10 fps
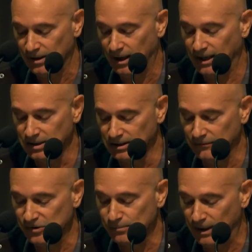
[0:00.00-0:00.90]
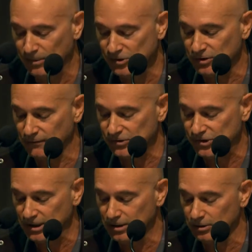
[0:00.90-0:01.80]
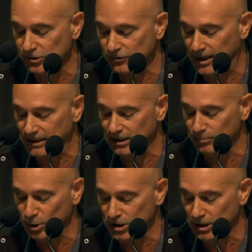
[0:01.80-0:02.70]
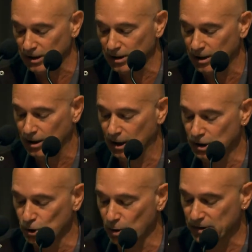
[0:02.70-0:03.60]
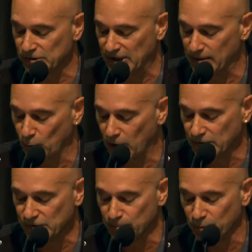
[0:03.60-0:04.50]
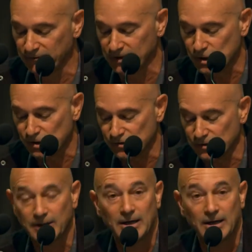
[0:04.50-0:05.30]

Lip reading: and to live as members of a single Australian community, enjoying the same rights and privileges,